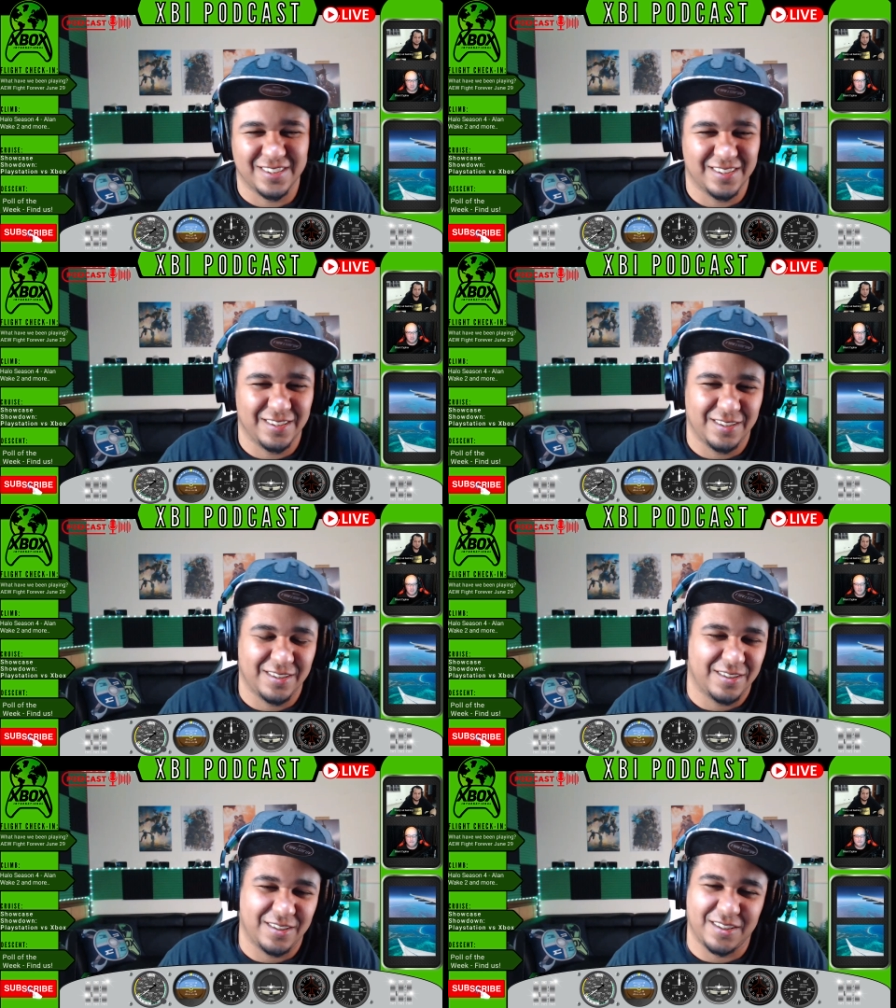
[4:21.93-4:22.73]

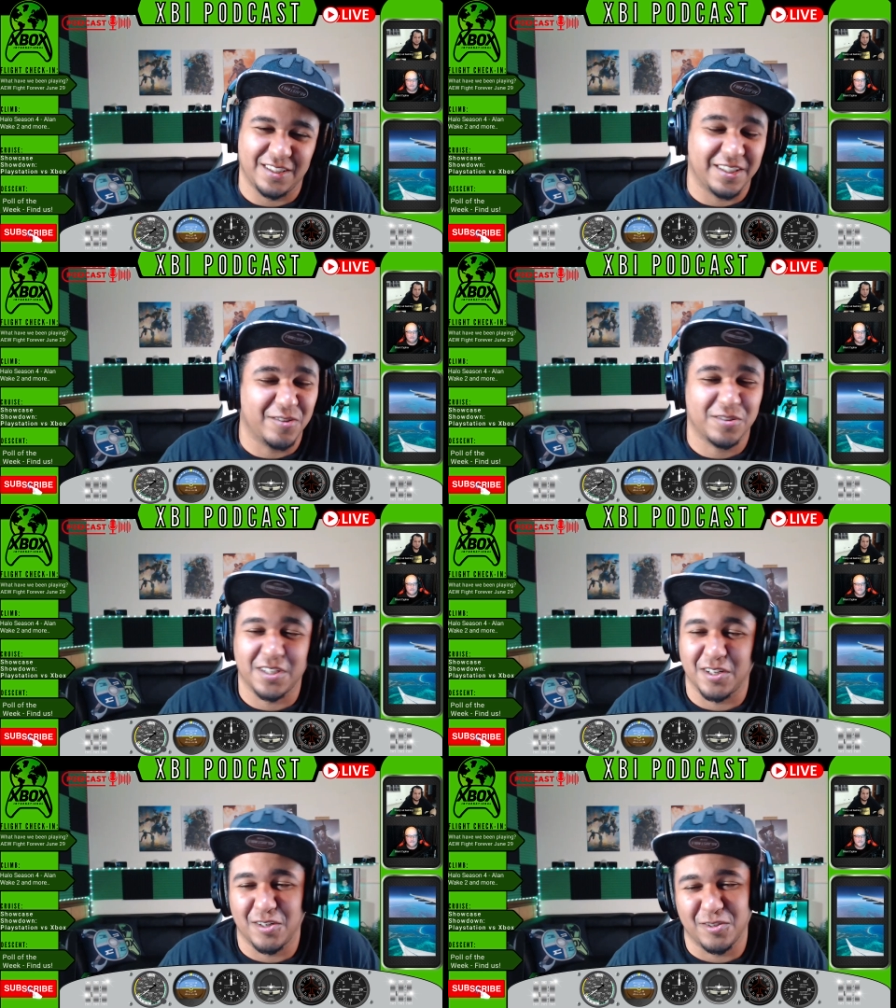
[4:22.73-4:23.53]
fortunately for
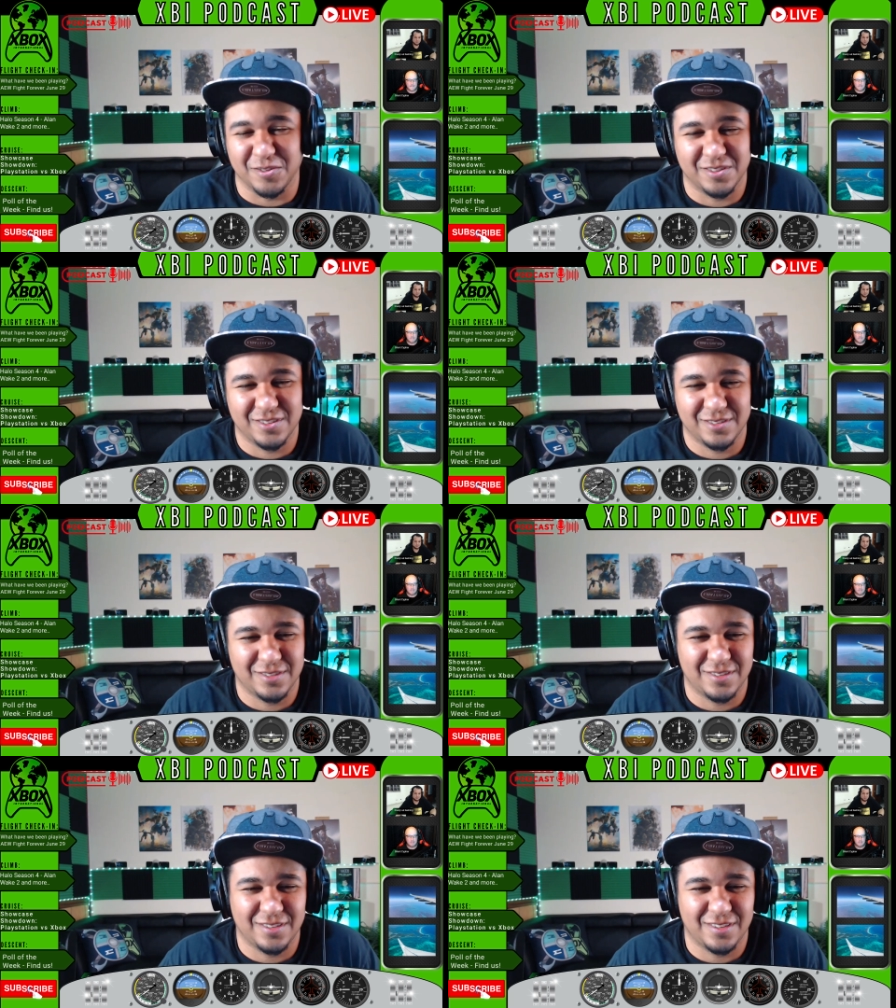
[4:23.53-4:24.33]
others,
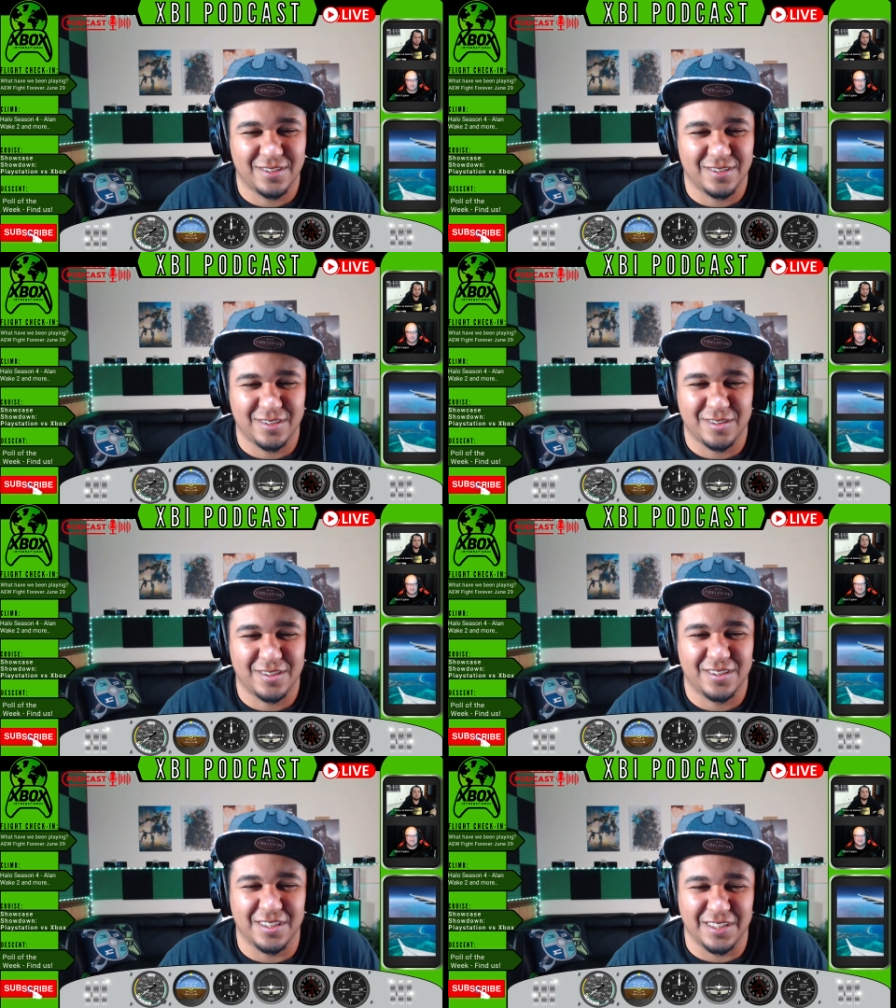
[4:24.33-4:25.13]
the deal
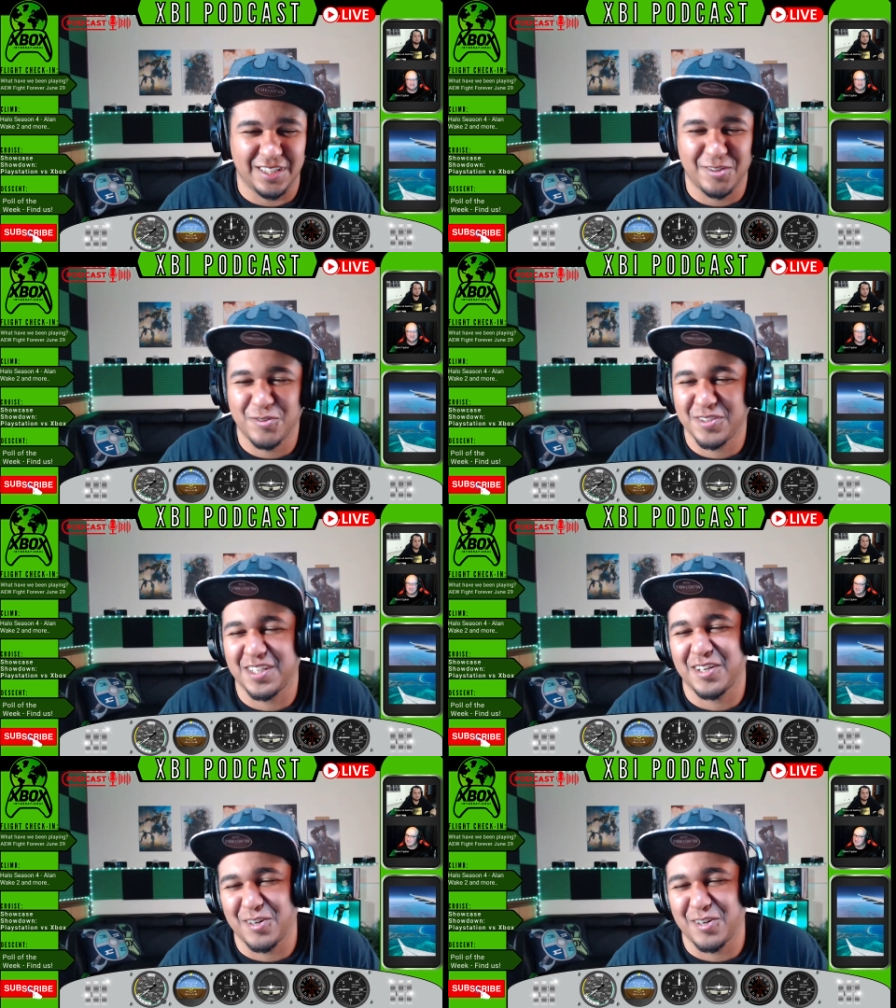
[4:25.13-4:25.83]
is going to close.